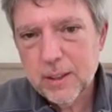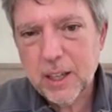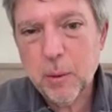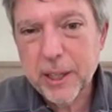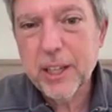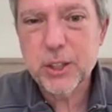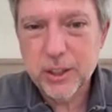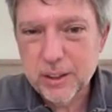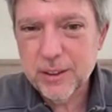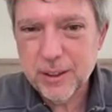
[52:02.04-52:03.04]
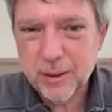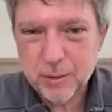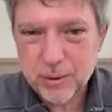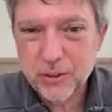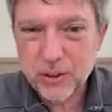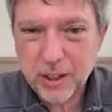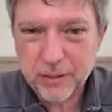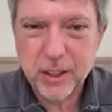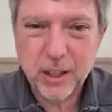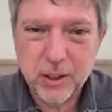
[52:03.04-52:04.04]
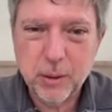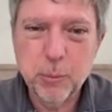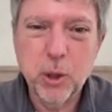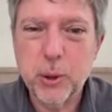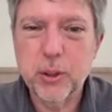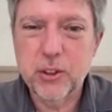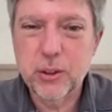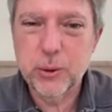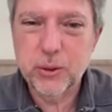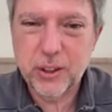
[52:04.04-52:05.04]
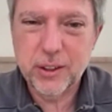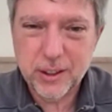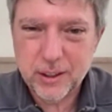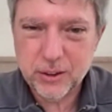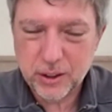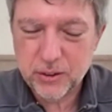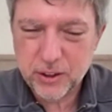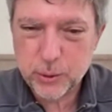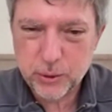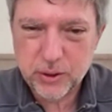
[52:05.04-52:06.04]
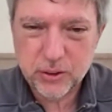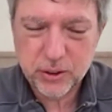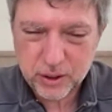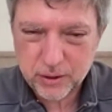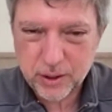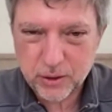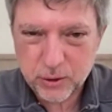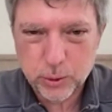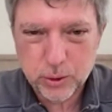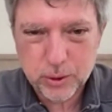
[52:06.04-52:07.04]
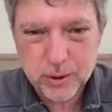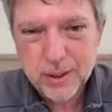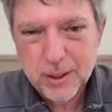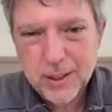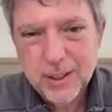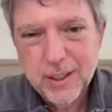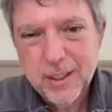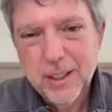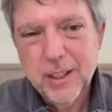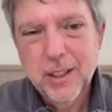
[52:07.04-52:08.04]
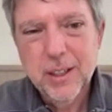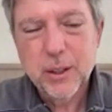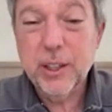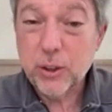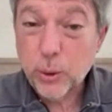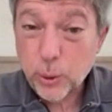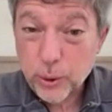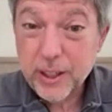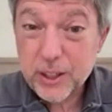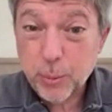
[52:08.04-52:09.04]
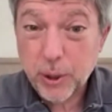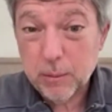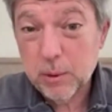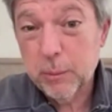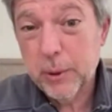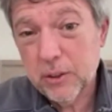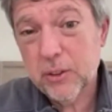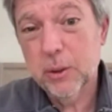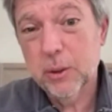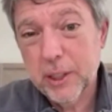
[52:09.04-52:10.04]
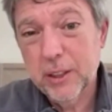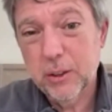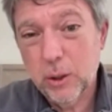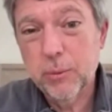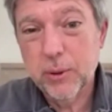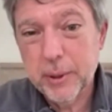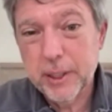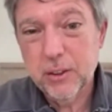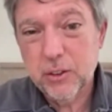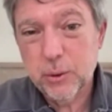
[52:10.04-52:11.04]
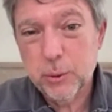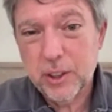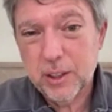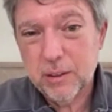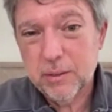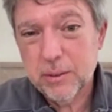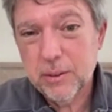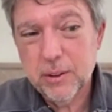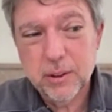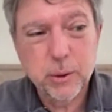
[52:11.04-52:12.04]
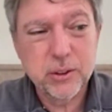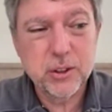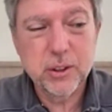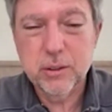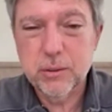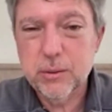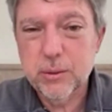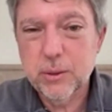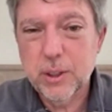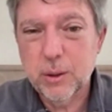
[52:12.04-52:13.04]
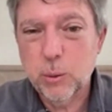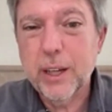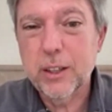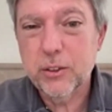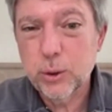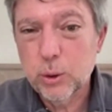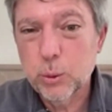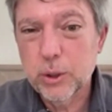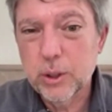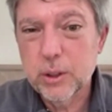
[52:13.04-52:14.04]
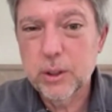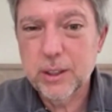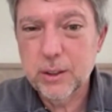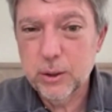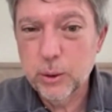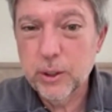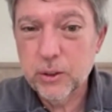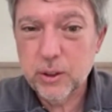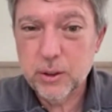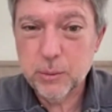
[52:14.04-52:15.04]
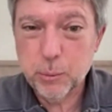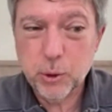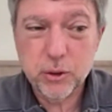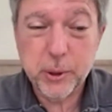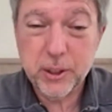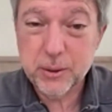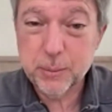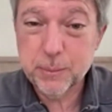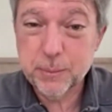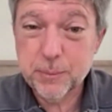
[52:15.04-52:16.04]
the combination of having multiple constituencies at a school creates a coordination problem, but also hopefully begins to resolve the question of why a school would do this and participate.